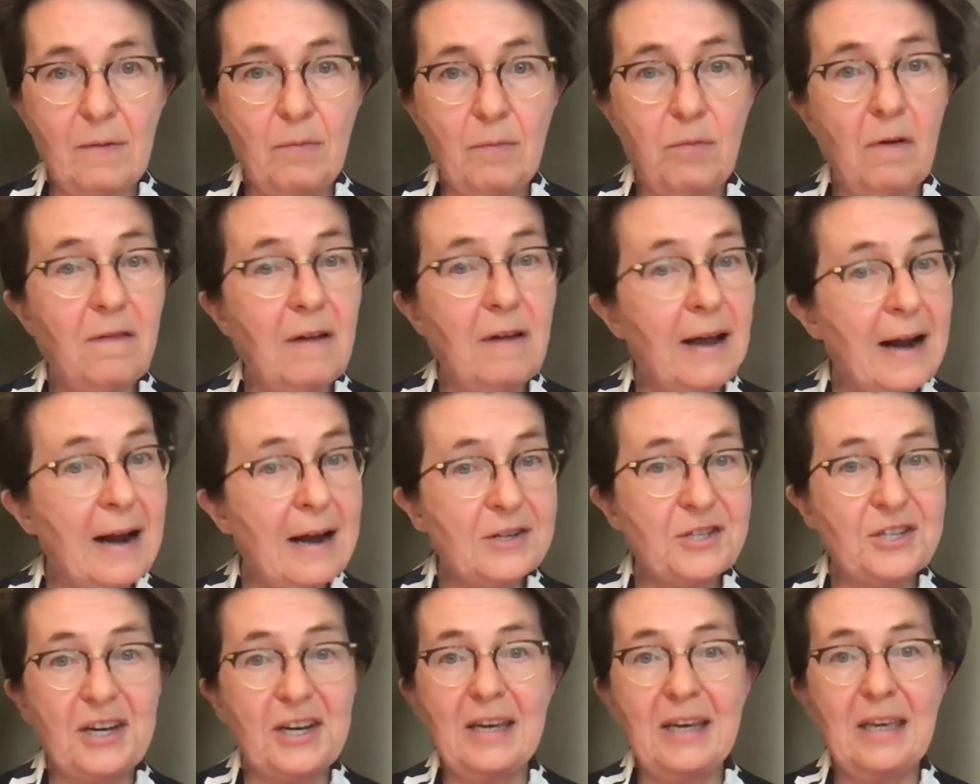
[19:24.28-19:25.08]

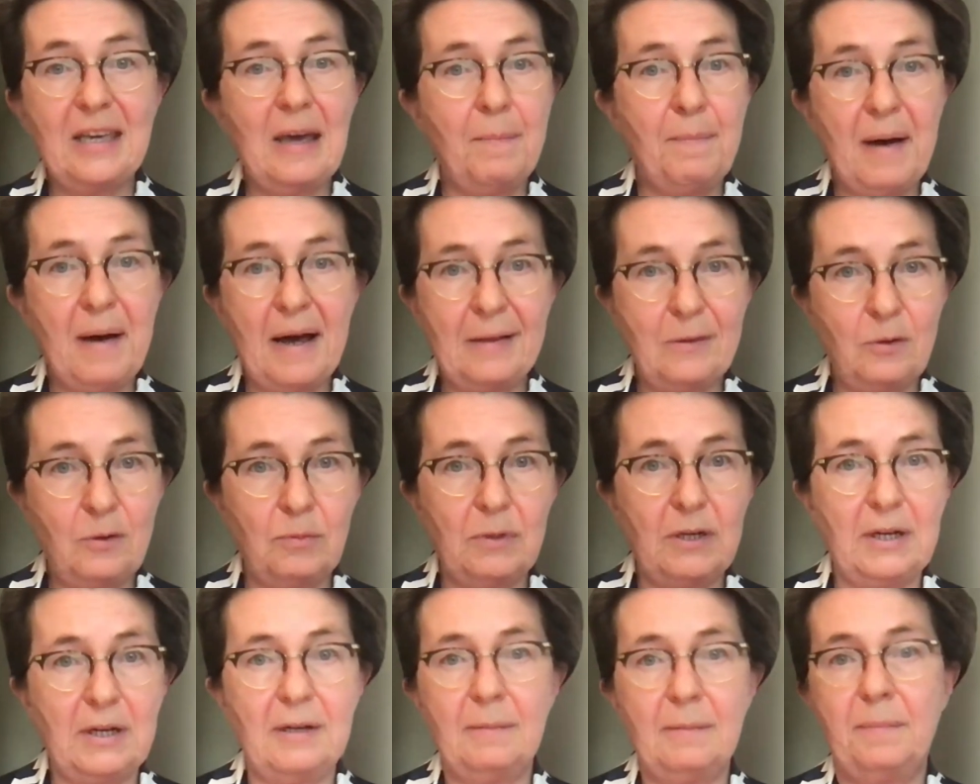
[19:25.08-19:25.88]
committing the
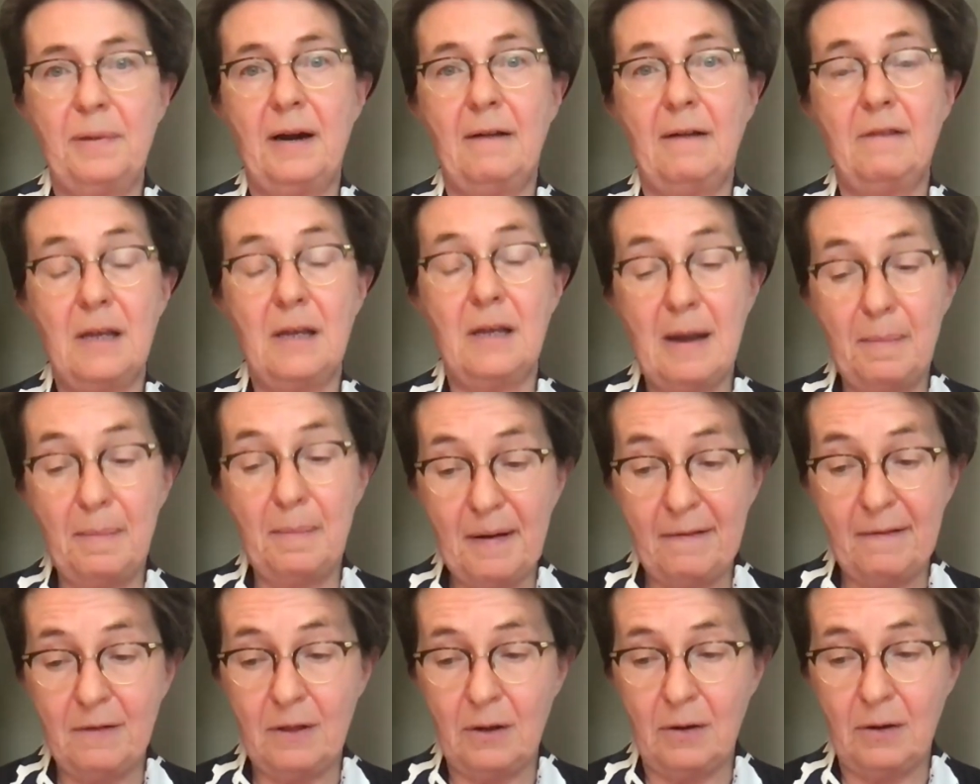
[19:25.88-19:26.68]
pogrom to make them
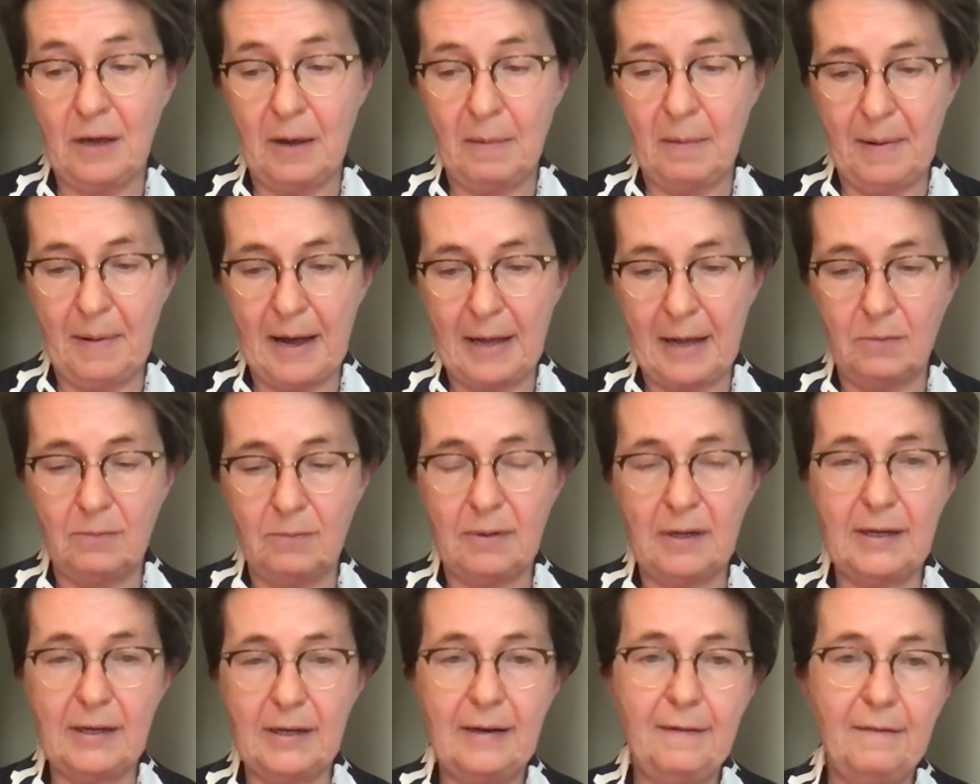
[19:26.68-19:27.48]
stop. But
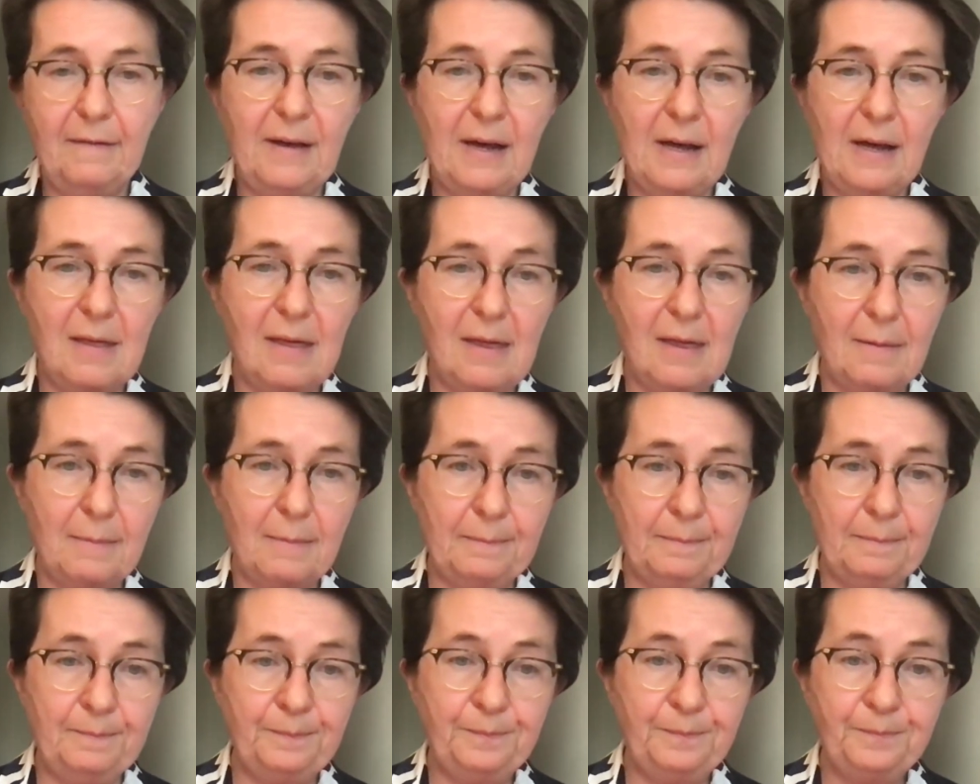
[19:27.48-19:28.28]
we don't know
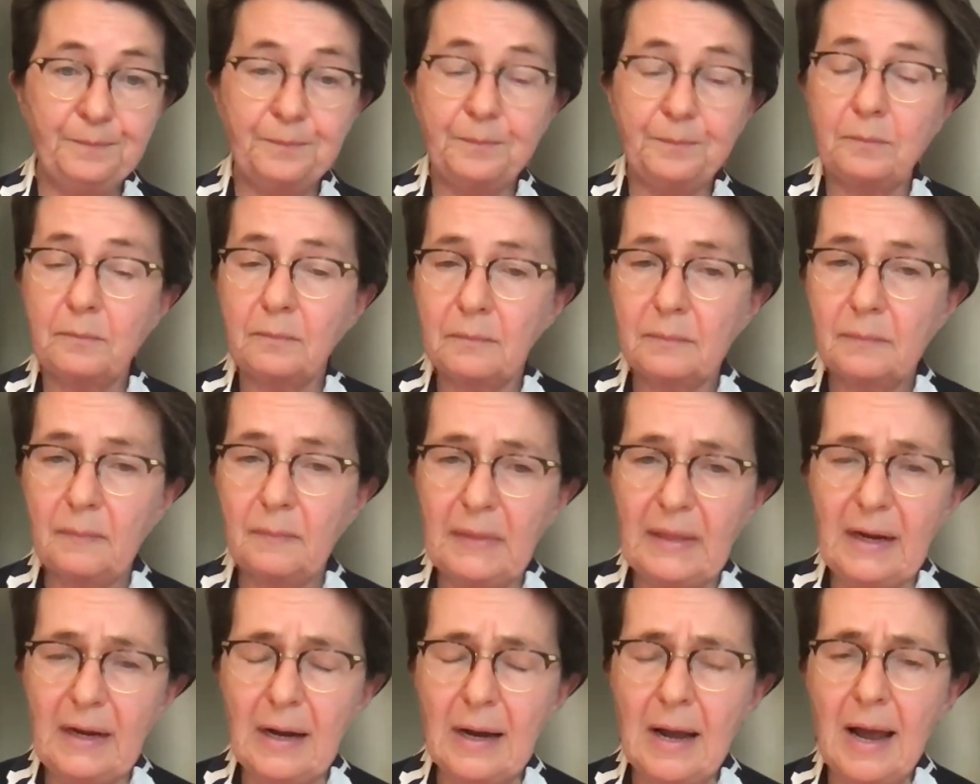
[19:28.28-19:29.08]
anything about
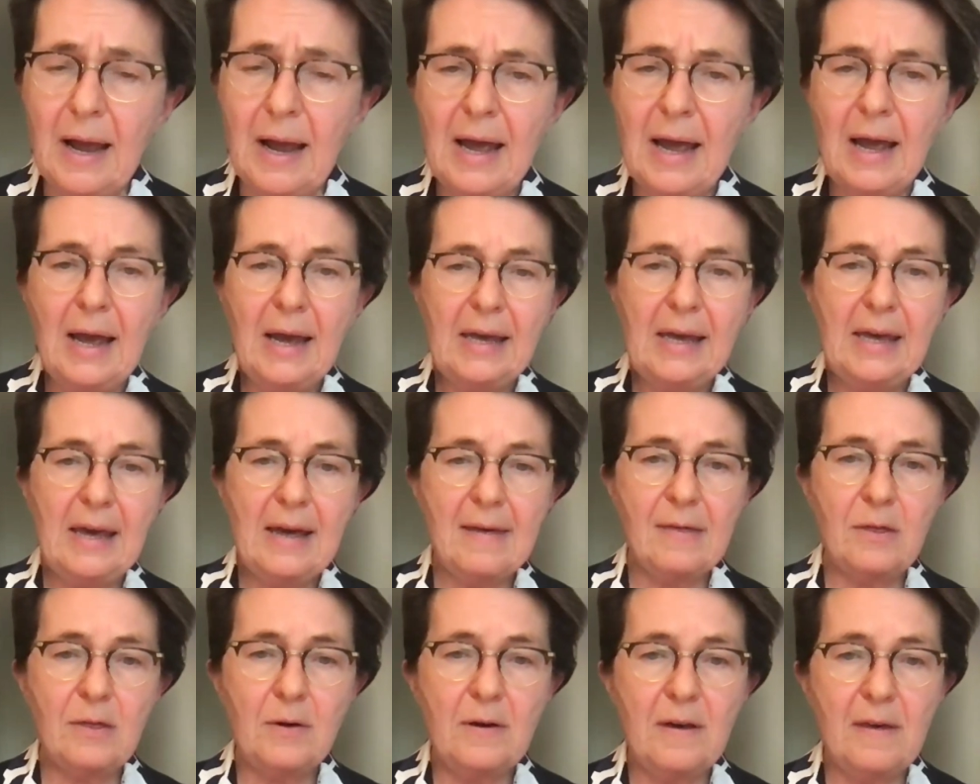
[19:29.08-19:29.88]
such words.
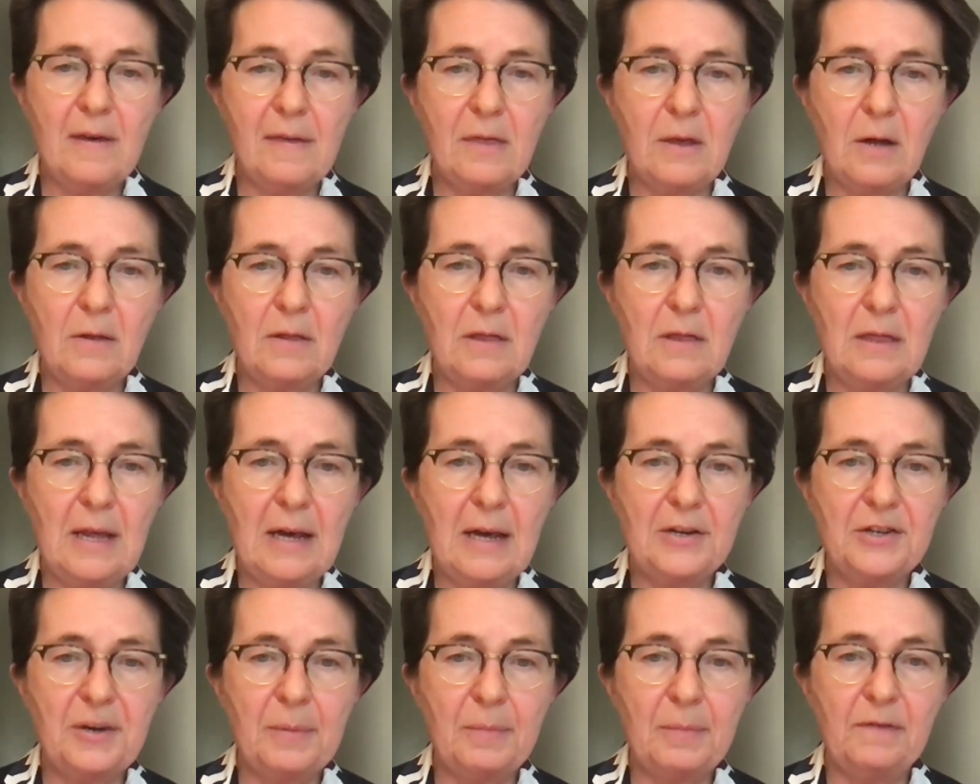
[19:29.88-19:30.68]
I'm almost
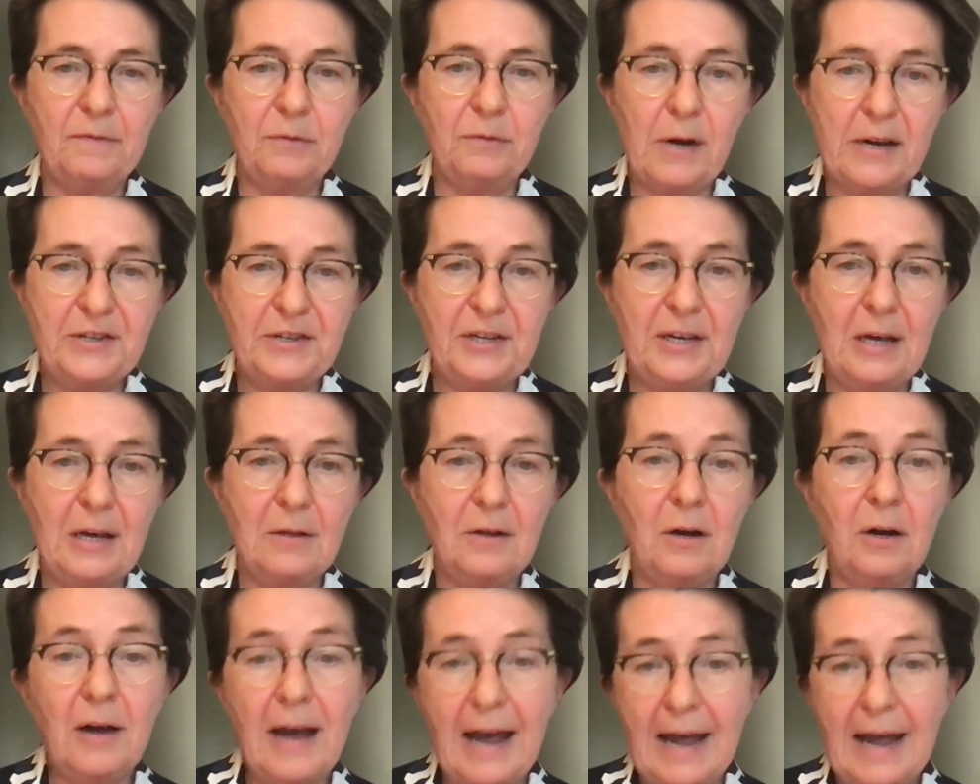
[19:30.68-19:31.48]
sure that
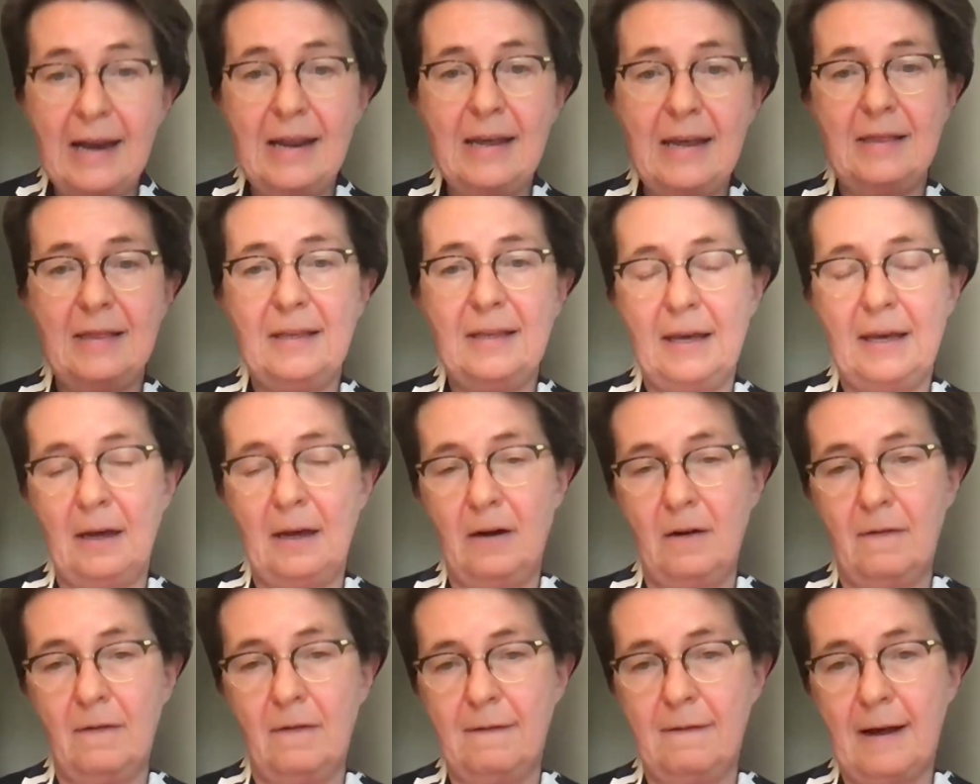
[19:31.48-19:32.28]
no one
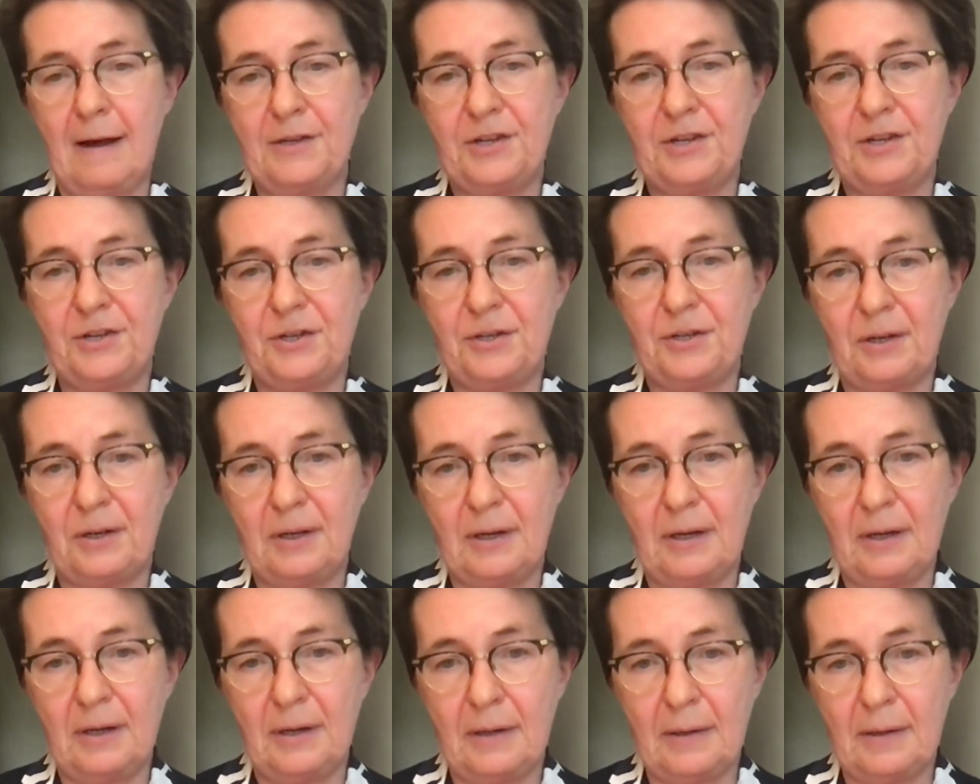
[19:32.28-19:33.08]
ever spoke
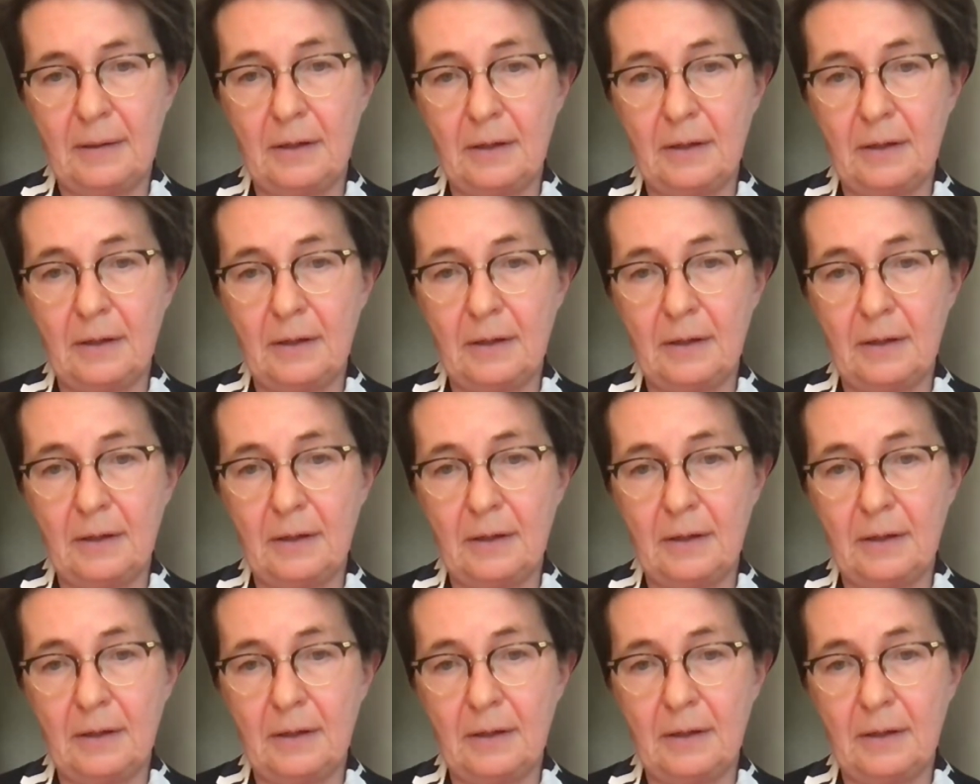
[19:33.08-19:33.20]
them.